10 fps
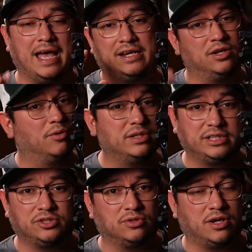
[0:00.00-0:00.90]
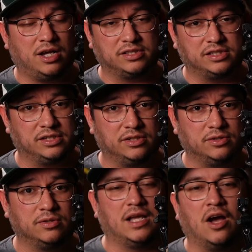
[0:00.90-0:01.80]
at no additional cost to
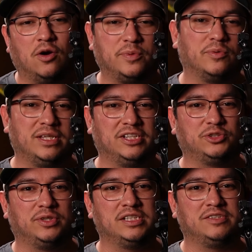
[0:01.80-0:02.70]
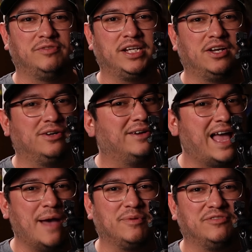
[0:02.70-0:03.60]
you. I hope you really enjoyed this video.
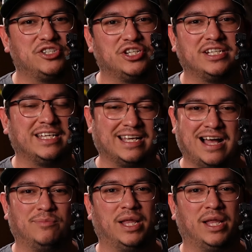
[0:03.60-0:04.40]
Happy fishing and God